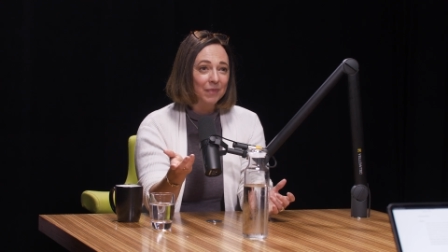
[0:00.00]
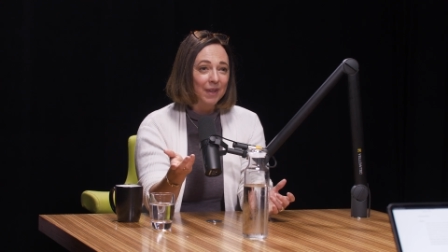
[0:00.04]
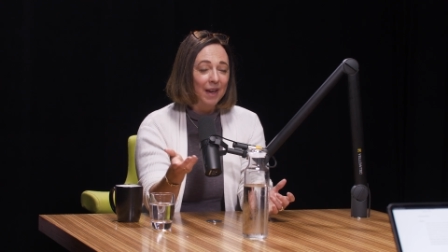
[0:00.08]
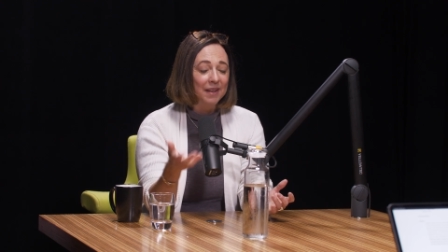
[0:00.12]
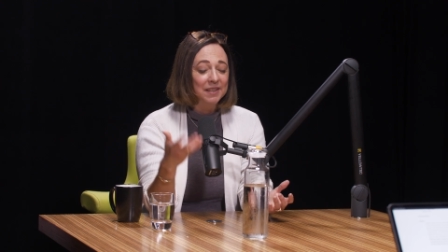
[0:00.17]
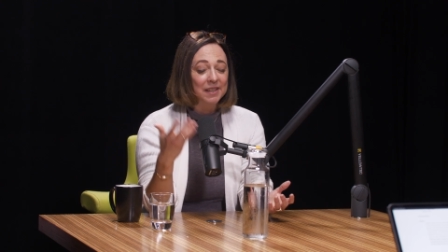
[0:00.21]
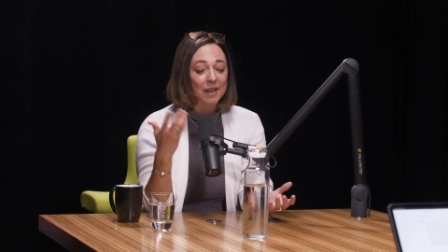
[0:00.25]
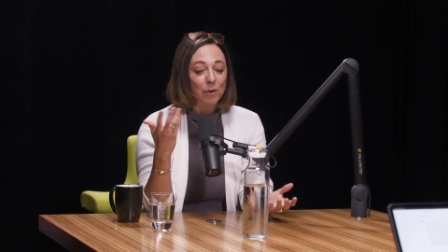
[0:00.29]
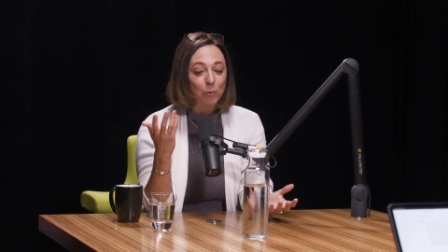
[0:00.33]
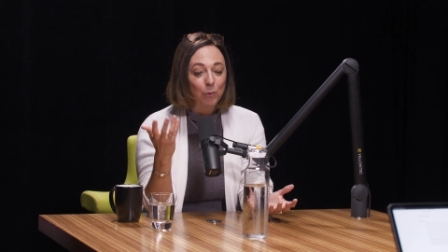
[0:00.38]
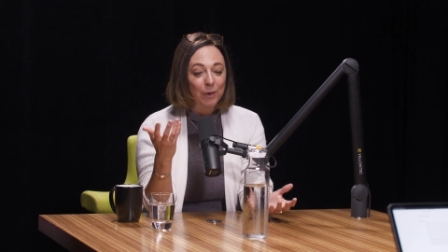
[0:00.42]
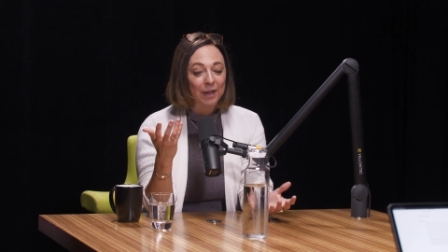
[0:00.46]
I
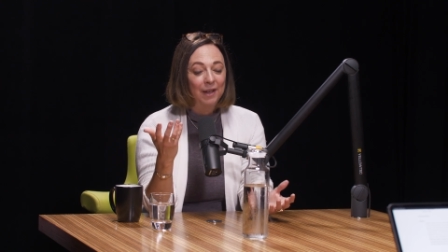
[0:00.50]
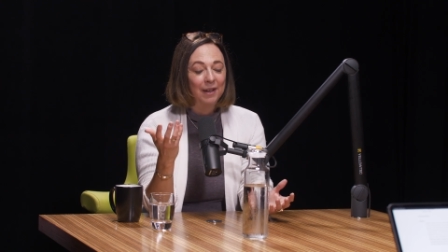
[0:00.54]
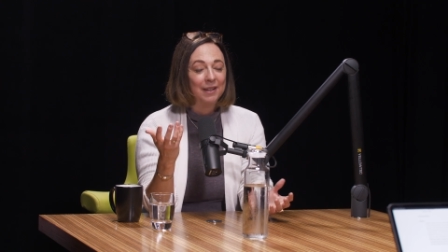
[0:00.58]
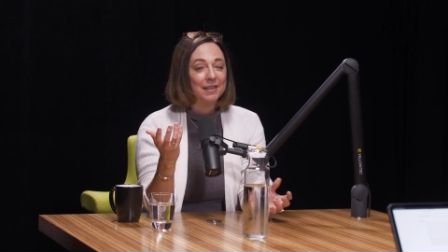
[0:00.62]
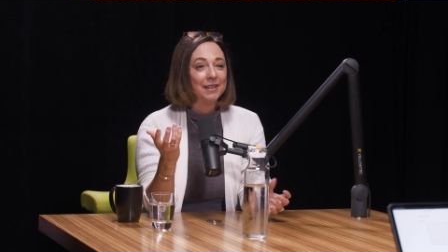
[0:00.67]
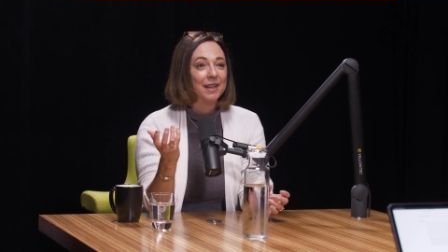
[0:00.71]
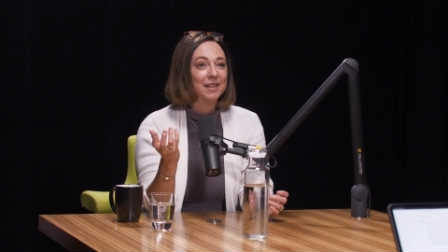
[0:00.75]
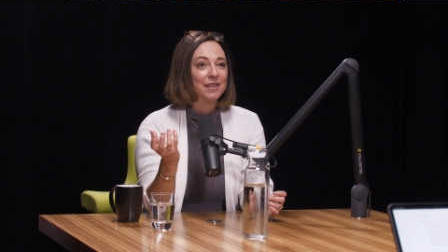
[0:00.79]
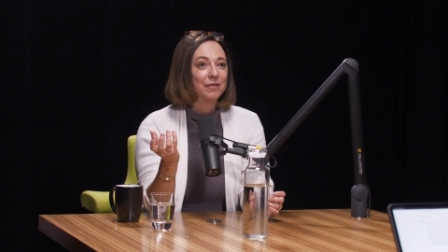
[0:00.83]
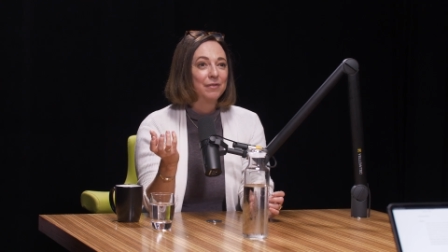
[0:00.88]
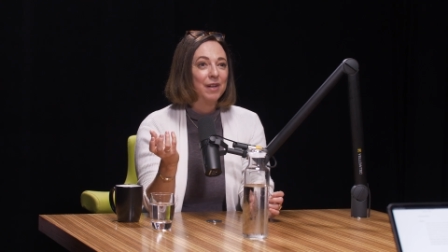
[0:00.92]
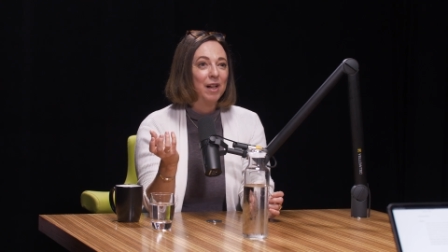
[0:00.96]
say we
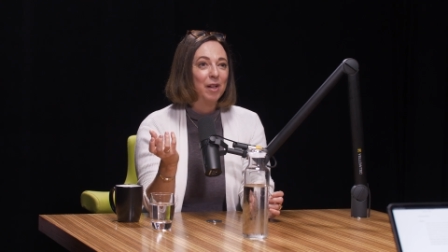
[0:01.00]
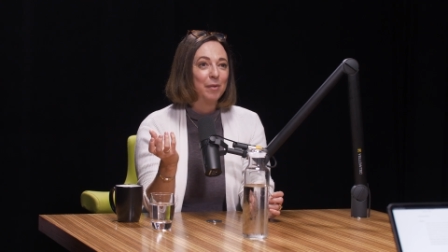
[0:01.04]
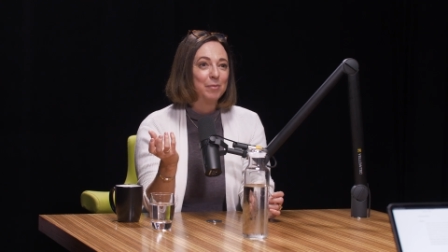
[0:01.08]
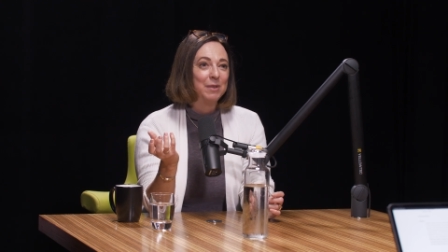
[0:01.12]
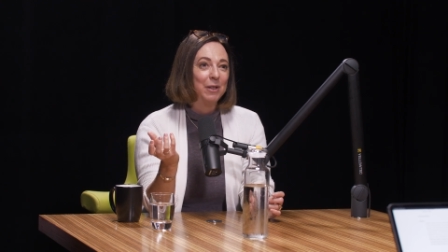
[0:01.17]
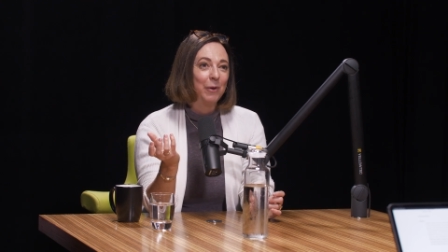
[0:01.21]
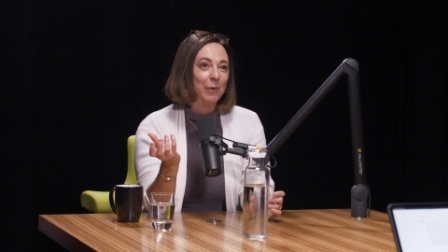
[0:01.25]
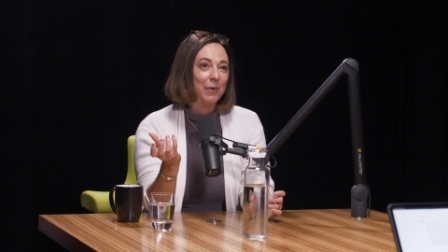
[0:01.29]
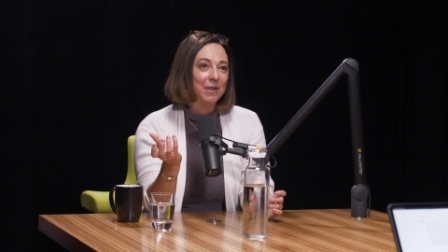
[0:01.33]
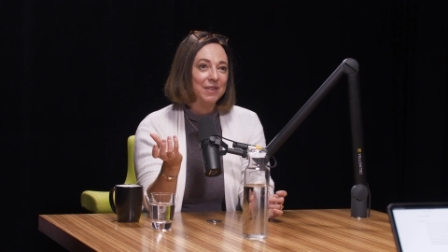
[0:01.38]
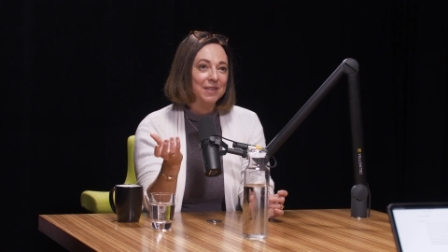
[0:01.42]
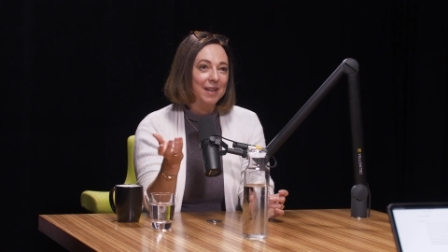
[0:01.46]
because I developed
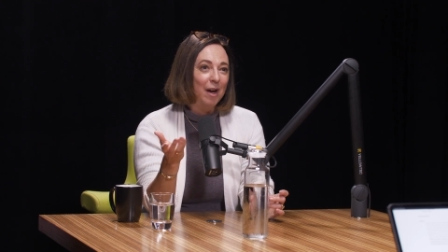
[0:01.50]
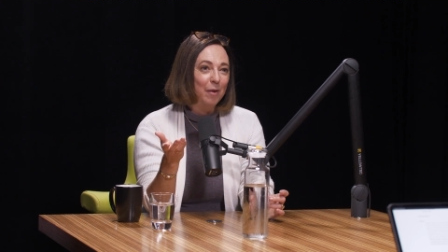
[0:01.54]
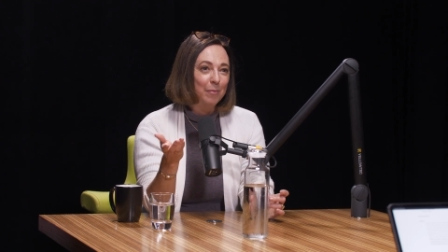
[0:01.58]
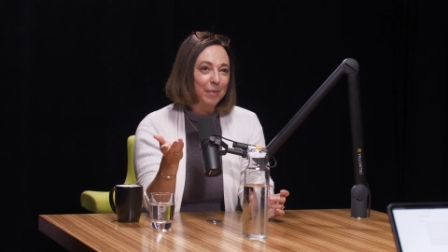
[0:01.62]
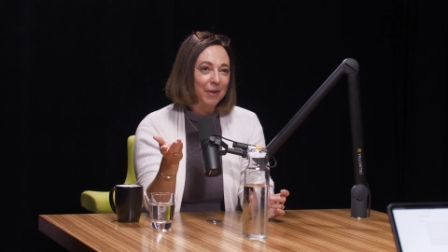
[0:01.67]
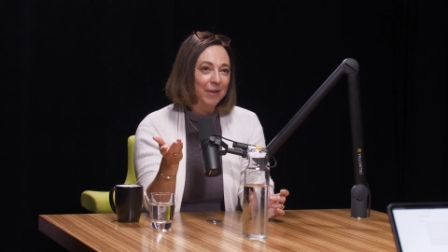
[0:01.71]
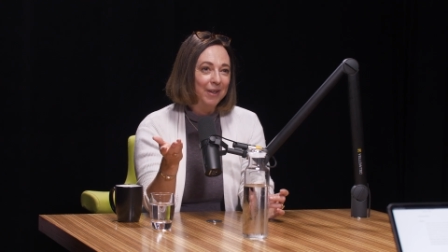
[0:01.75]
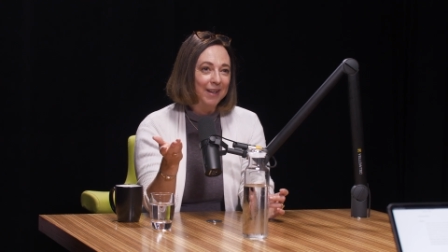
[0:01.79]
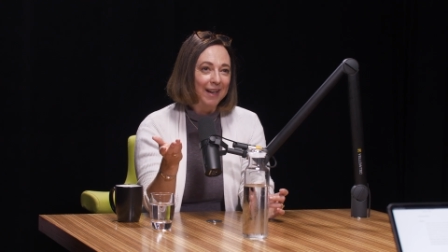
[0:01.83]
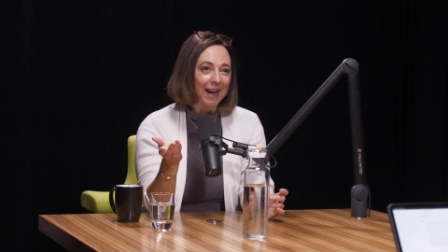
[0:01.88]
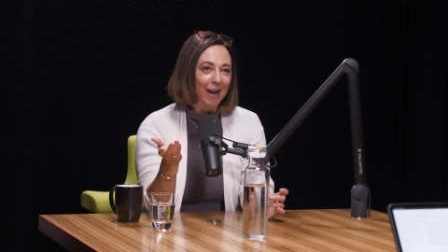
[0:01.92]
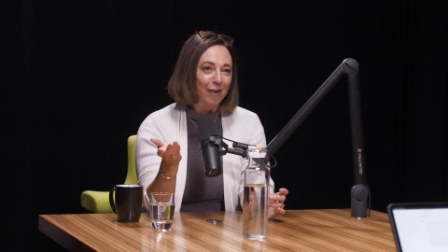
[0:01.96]
it with Scott
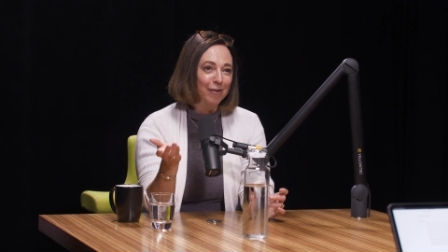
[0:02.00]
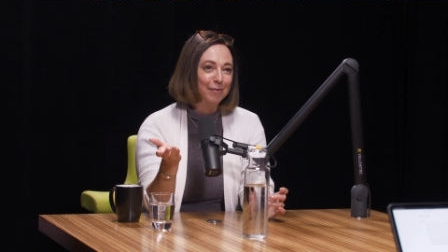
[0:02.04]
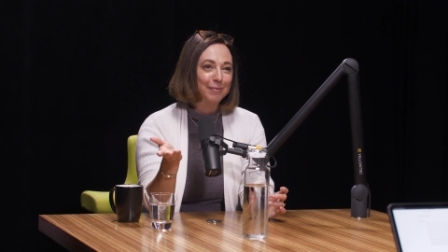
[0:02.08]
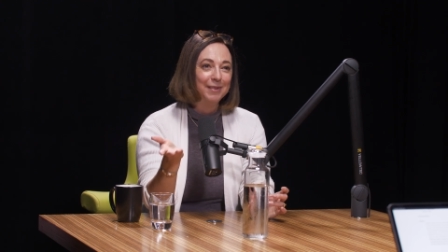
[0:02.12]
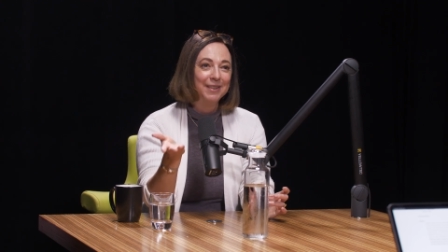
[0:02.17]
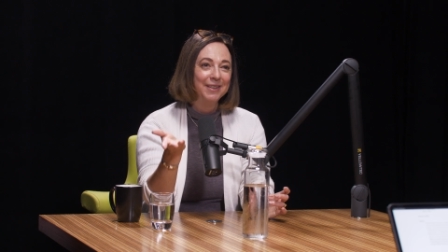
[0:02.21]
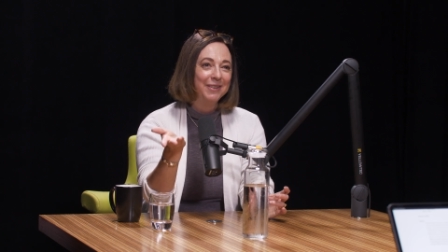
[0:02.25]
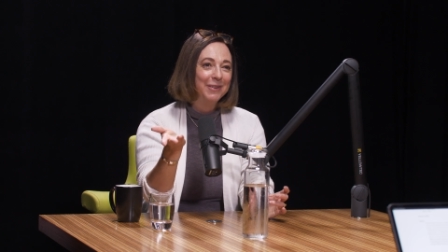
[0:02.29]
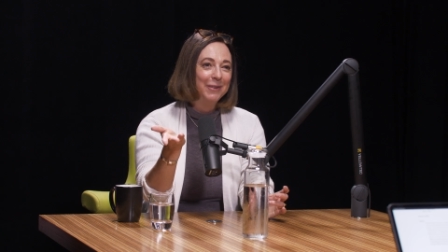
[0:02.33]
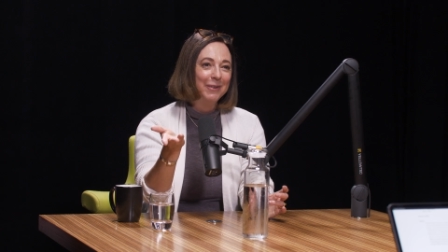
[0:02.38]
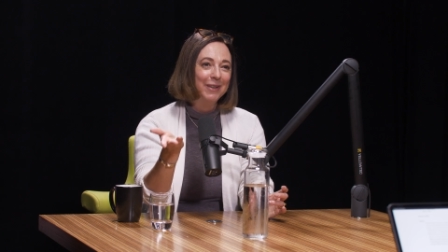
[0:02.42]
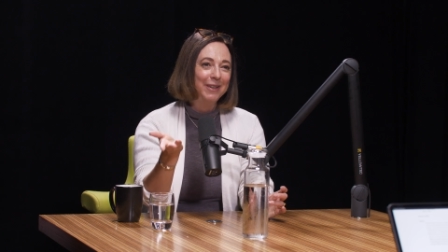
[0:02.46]
Barry
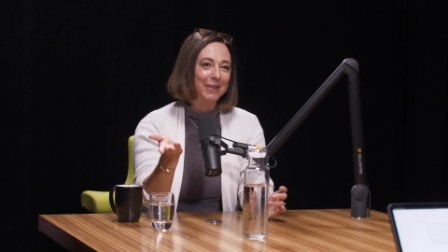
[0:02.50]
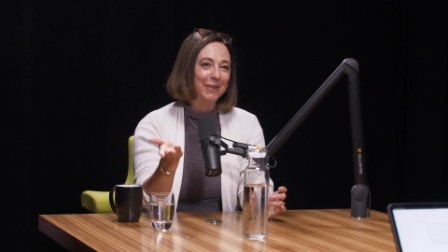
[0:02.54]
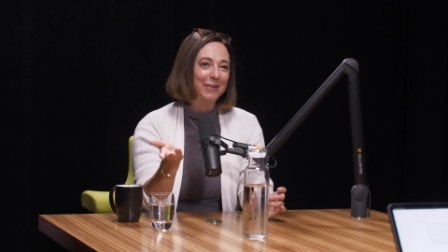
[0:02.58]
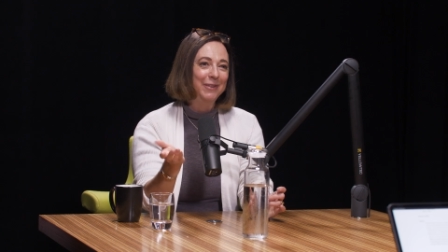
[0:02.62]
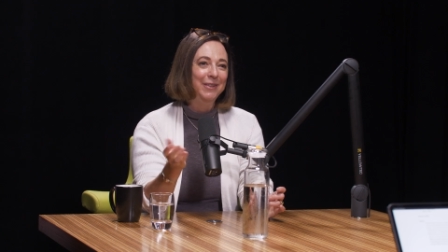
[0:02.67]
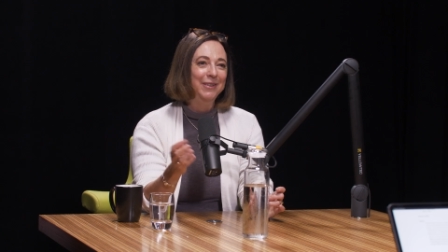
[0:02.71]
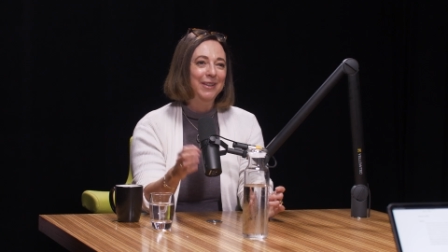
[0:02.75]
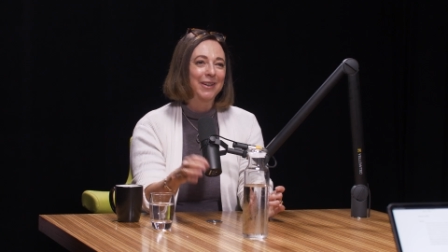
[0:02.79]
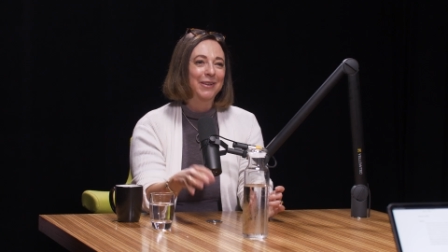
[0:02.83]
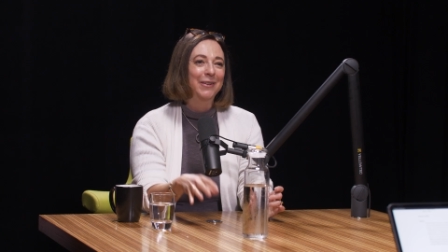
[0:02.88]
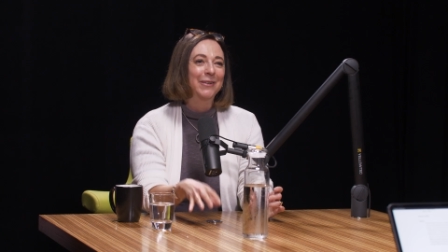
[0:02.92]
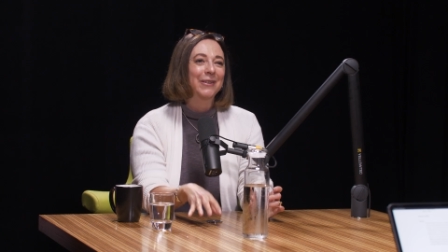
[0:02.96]
Kaufman, right. who I know
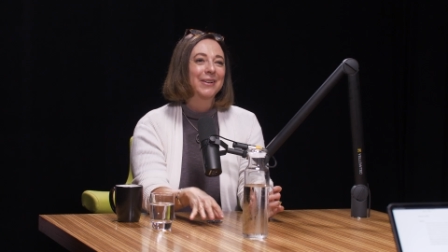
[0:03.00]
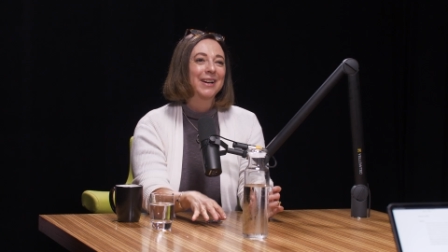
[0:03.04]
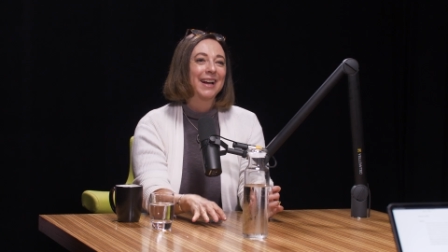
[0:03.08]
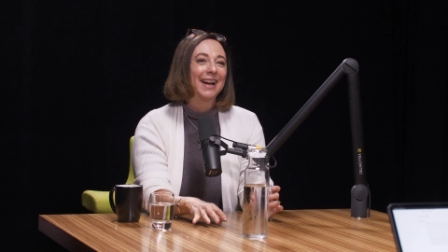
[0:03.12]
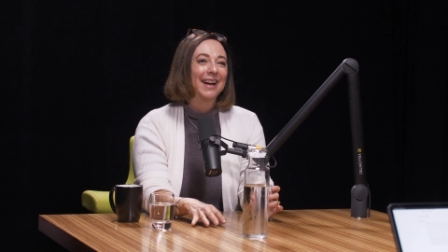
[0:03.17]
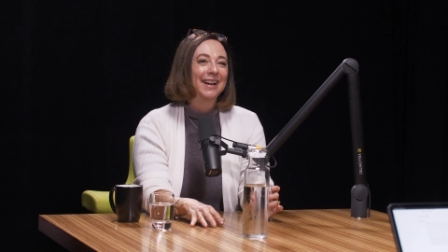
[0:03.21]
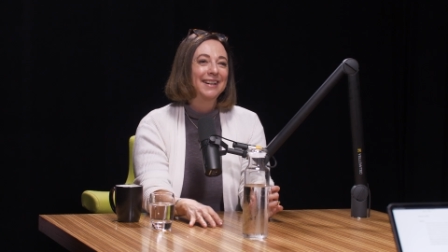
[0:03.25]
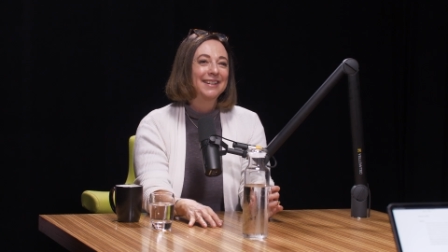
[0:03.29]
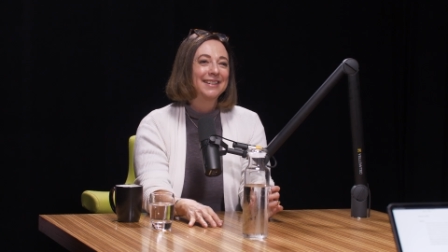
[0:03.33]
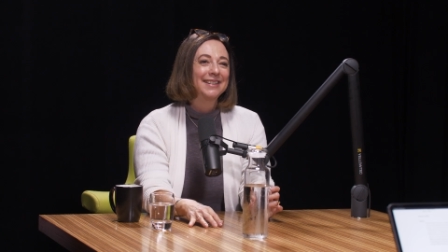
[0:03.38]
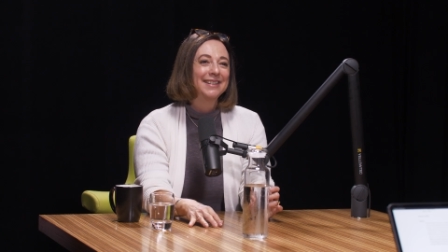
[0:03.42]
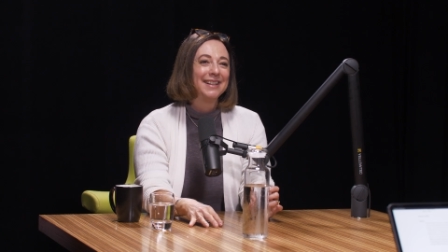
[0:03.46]
you know. Yeah,
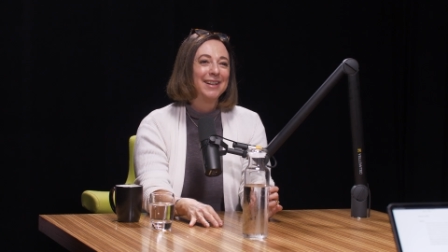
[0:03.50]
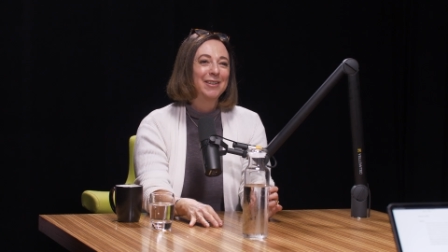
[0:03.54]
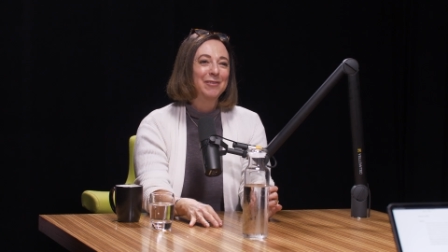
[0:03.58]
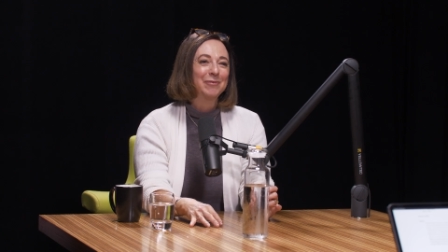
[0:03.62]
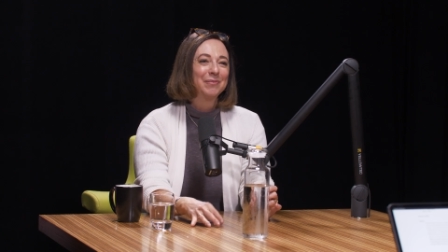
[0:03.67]
yeah, and yeah.